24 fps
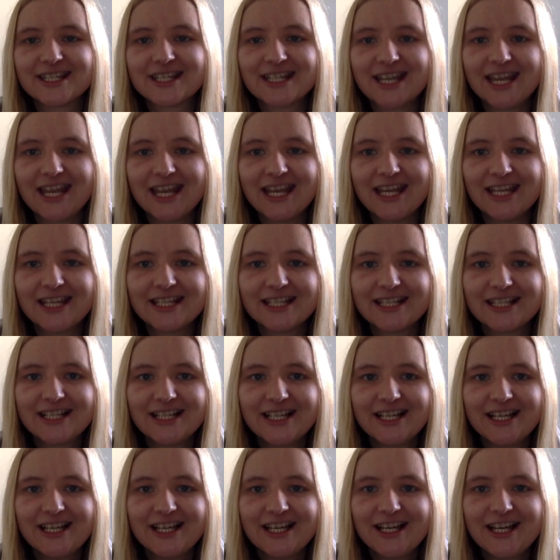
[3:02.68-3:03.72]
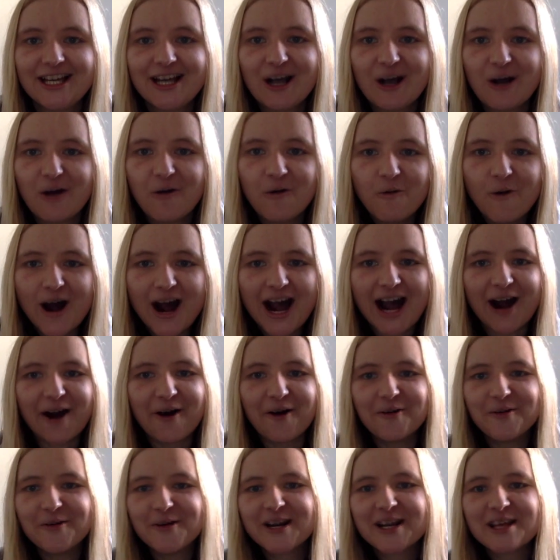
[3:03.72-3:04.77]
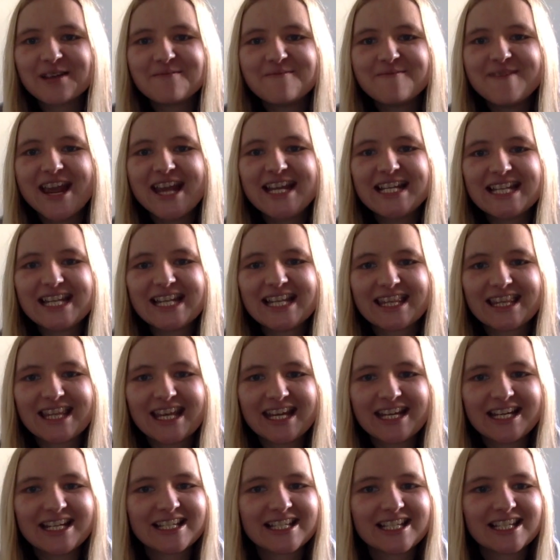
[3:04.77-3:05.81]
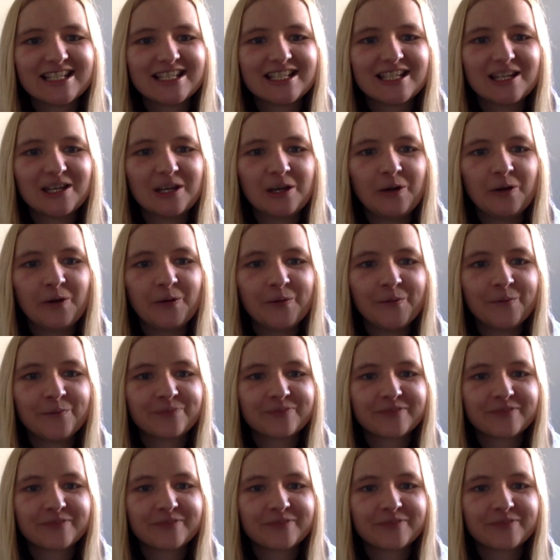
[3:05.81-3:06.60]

need. Wow, what an amazing thing to do.